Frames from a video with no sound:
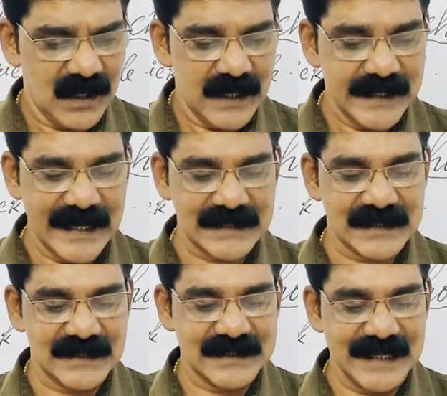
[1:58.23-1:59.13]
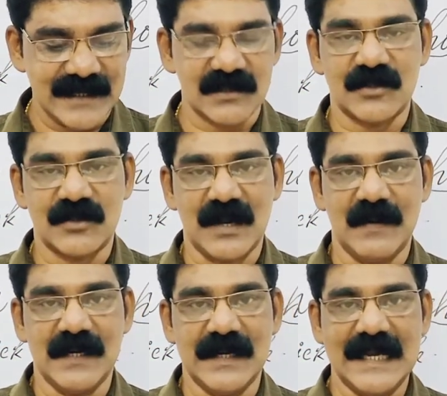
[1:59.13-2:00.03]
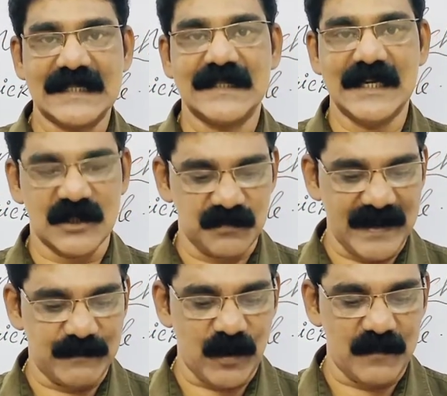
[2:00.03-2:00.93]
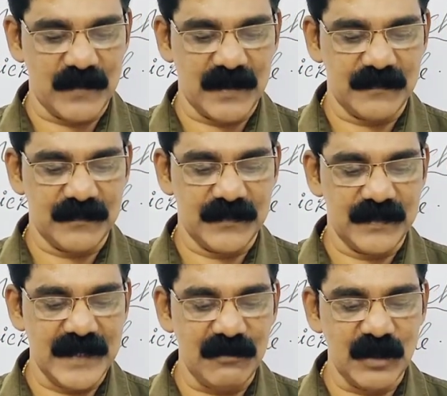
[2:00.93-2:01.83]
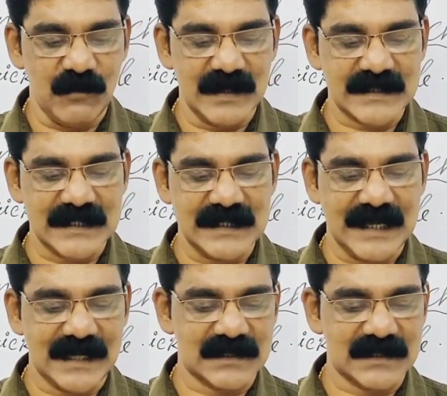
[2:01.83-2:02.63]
Yes, that is a trouble. Yes, that is my problem. Now you will say there is